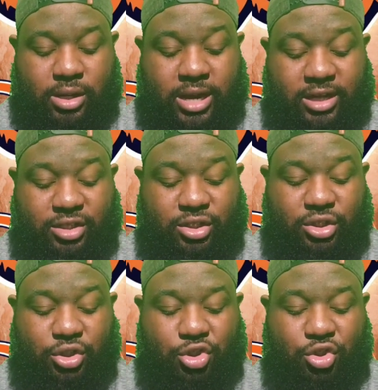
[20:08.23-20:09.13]
Yeah.
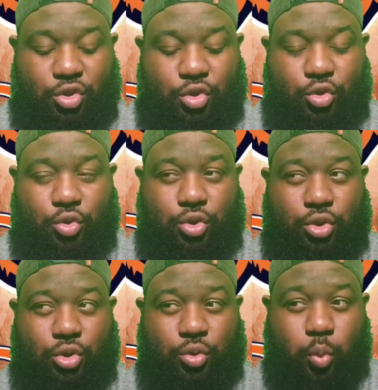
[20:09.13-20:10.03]

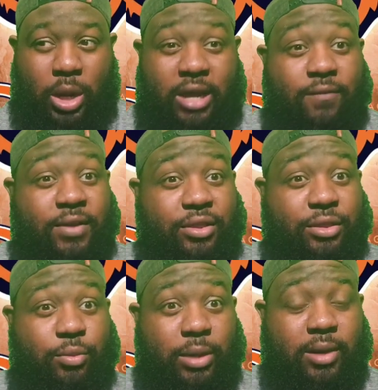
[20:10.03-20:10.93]

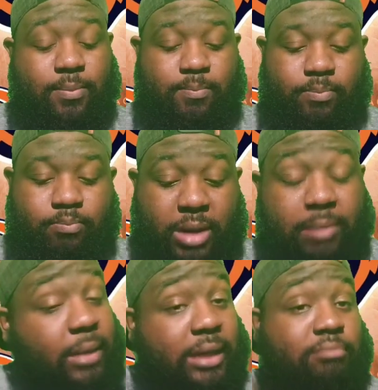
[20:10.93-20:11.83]
12-3
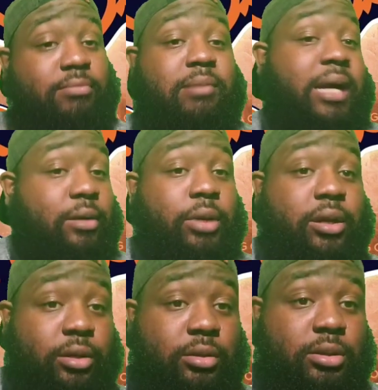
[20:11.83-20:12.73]
by my
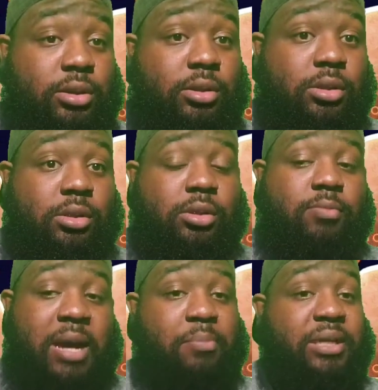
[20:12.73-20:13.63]
record.
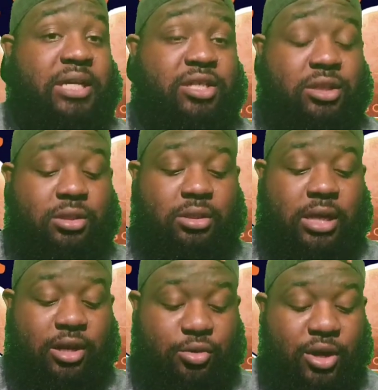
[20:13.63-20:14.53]
My prediction.
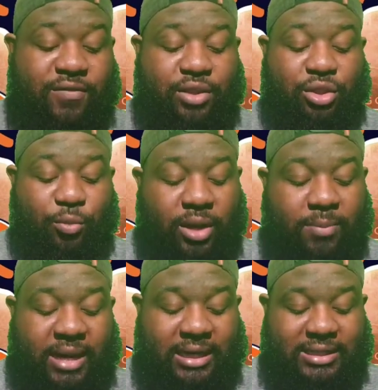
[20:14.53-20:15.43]
They're
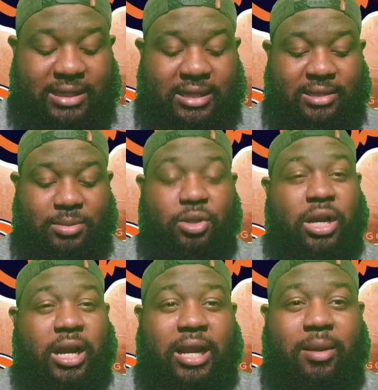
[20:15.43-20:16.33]
12-3 by that time, so
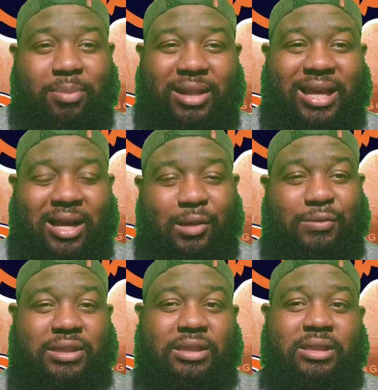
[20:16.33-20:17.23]
they're in the
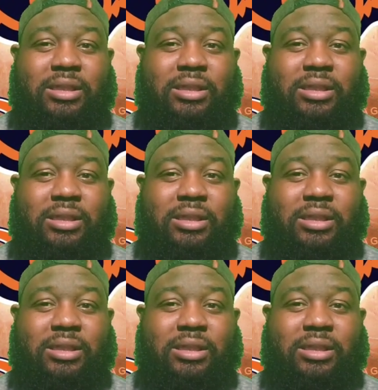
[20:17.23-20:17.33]
playoffs.